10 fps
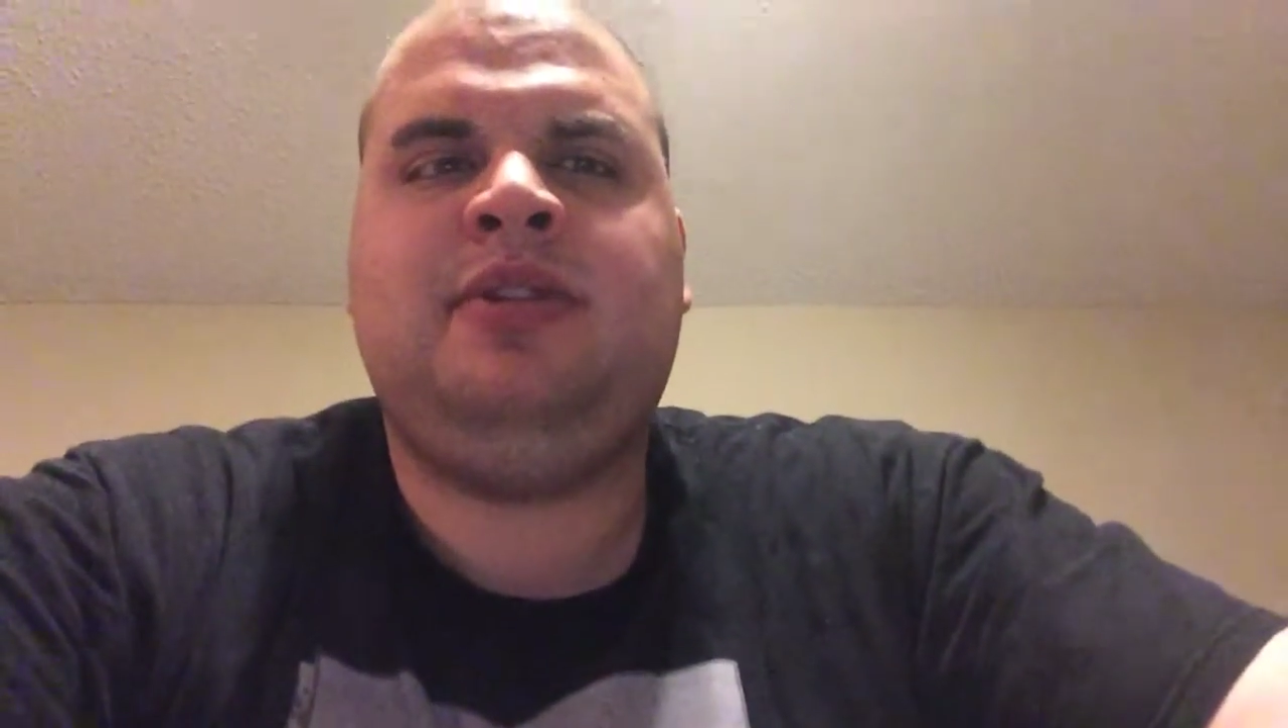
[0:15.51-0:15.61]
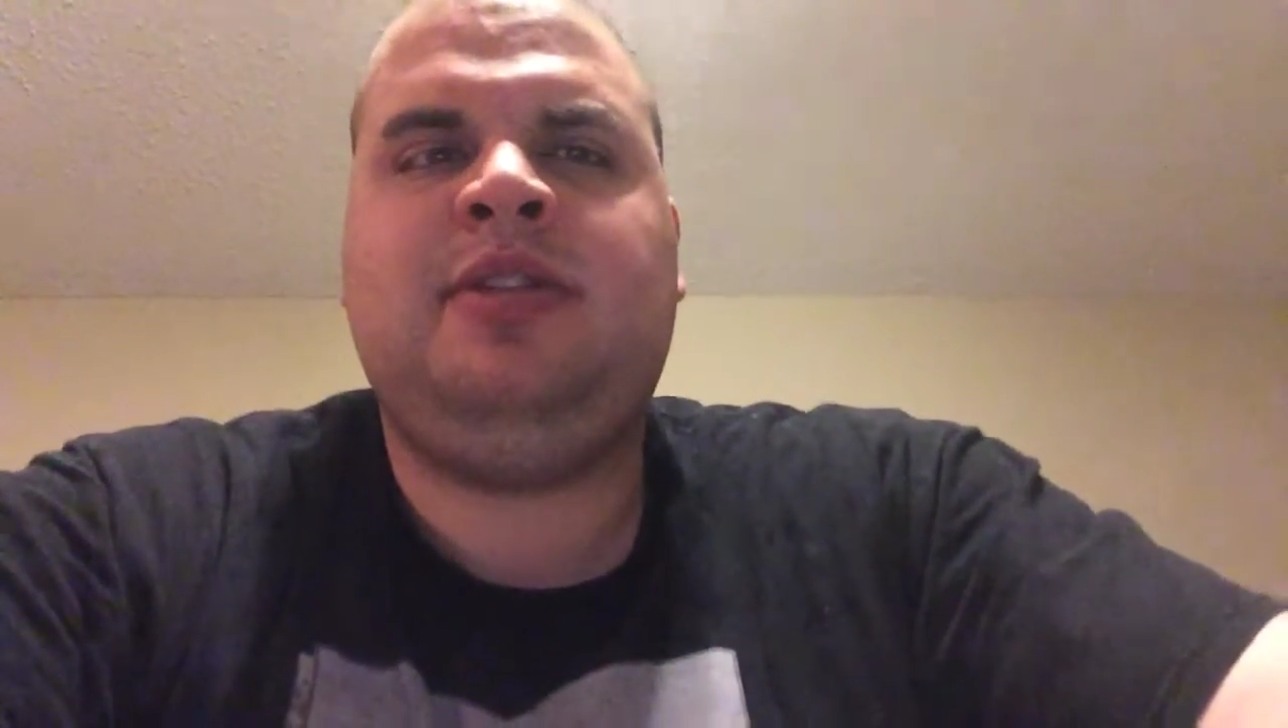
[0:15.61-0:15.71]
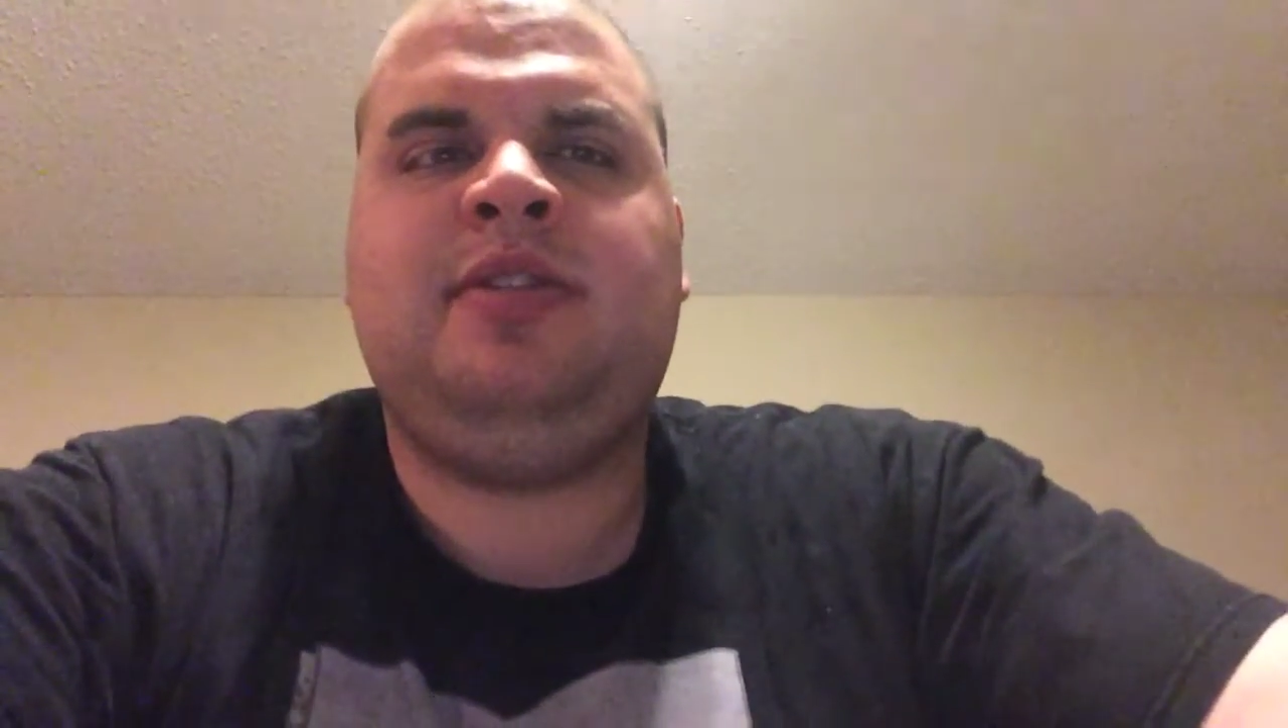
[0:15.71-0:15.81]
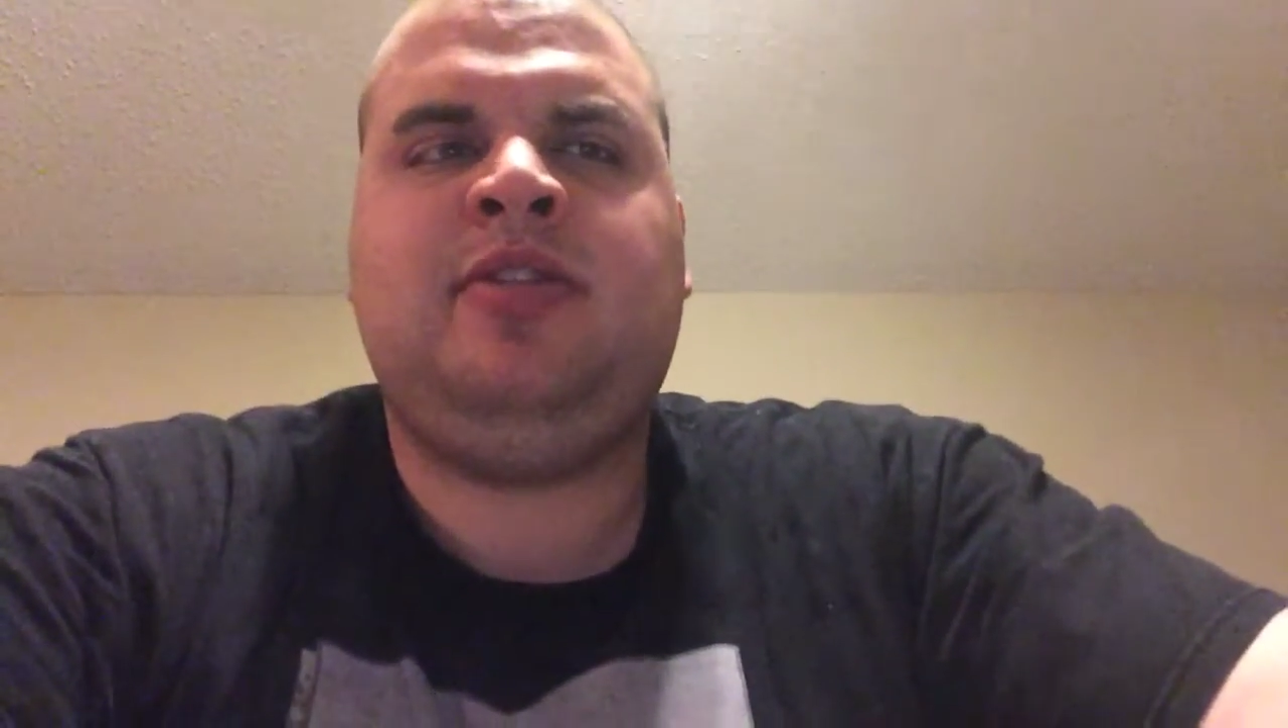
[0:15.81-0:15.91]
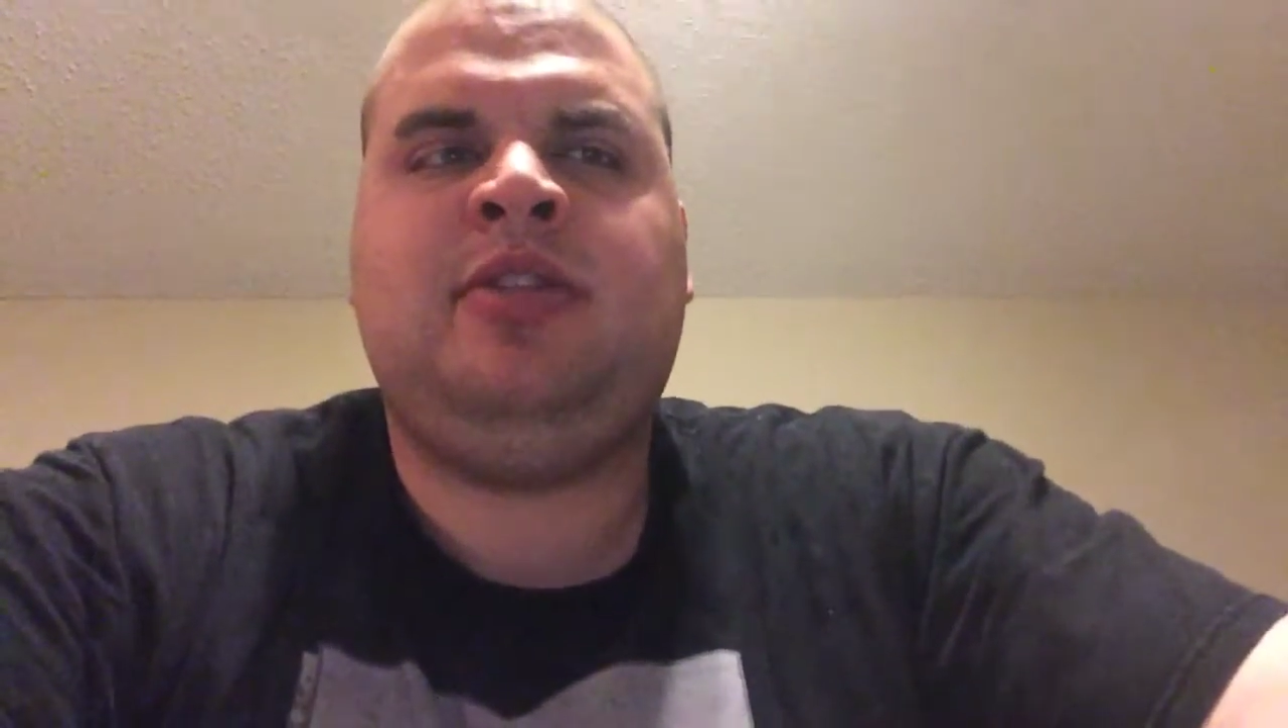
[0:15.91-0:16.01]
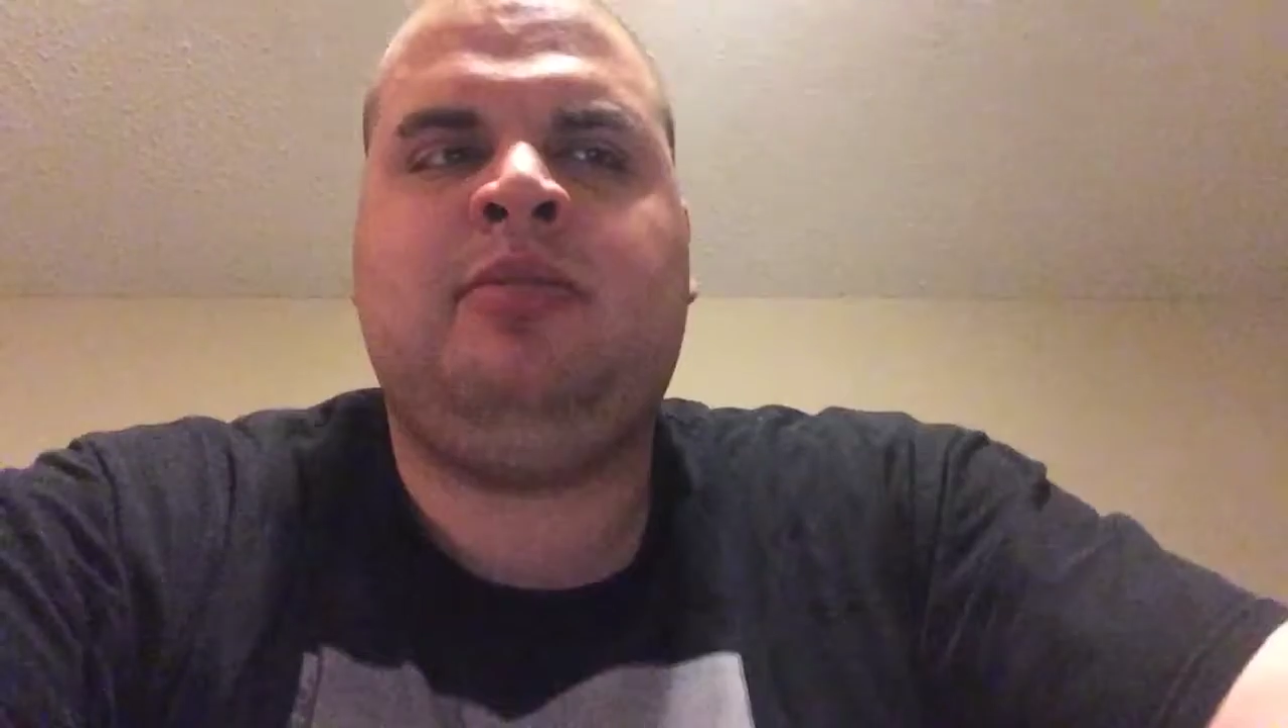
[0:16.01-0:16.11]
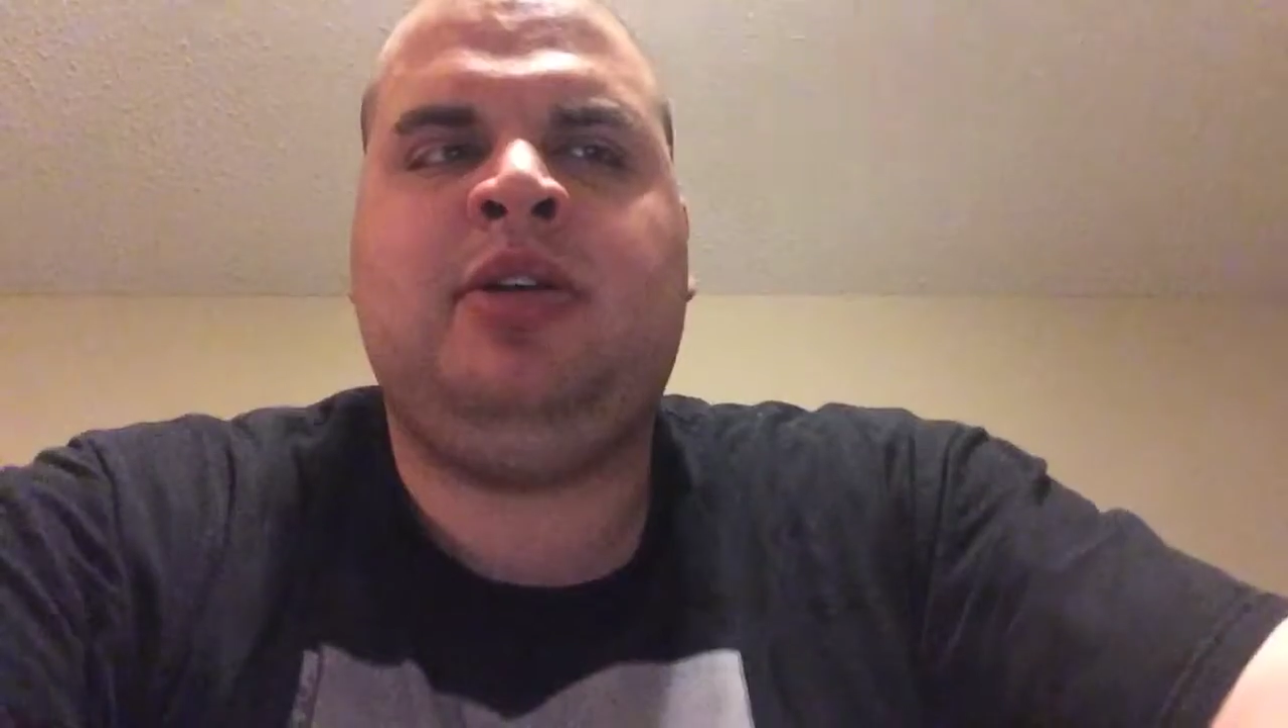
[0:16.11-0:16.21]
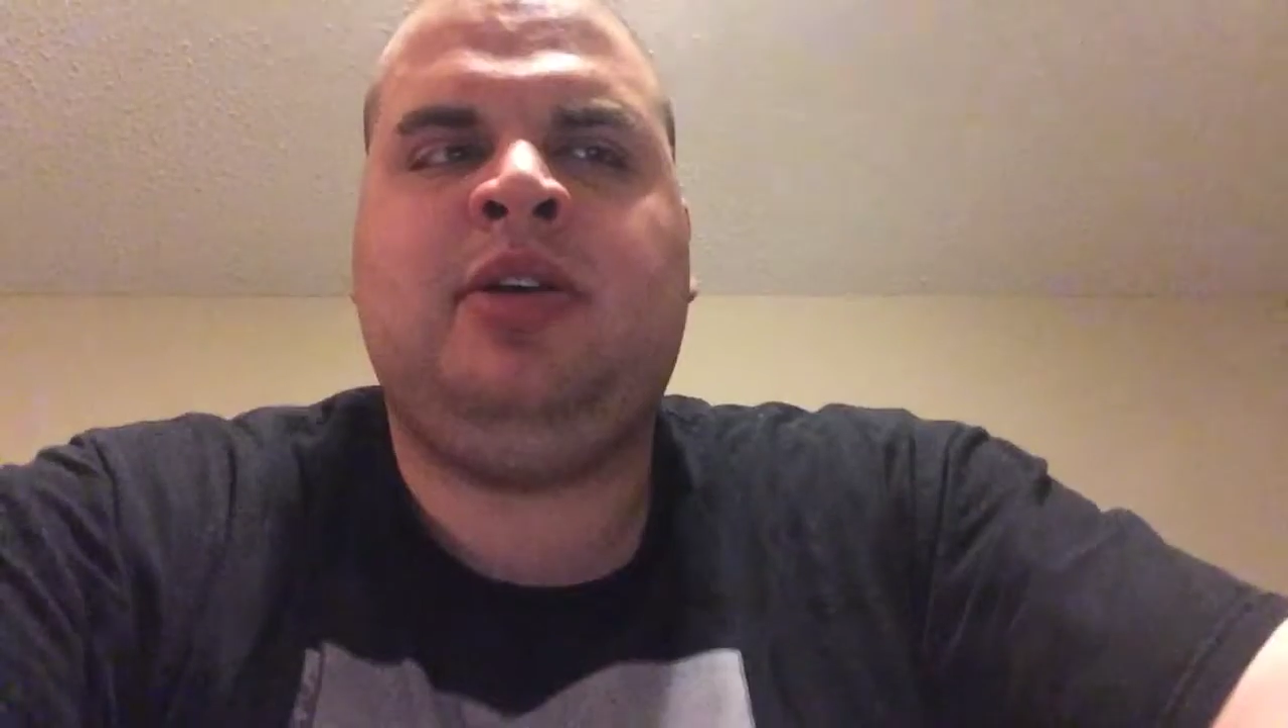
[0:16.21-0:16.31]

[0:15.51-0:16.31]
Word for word: anything